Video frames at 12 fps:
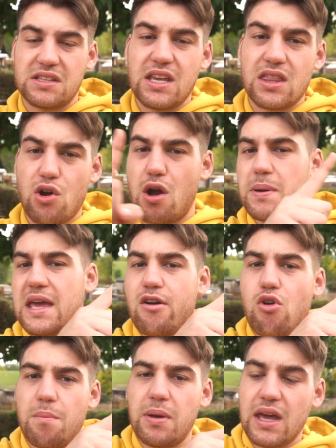It's either up
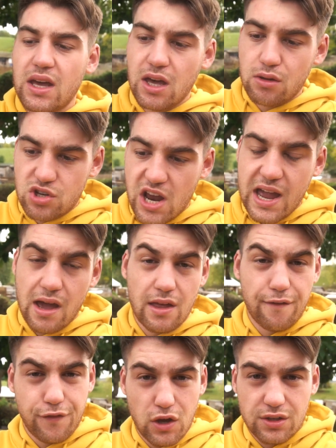here or up here. Go and check out
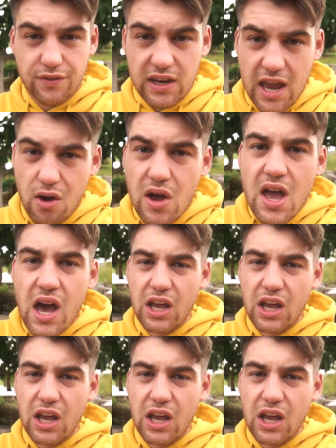that first video.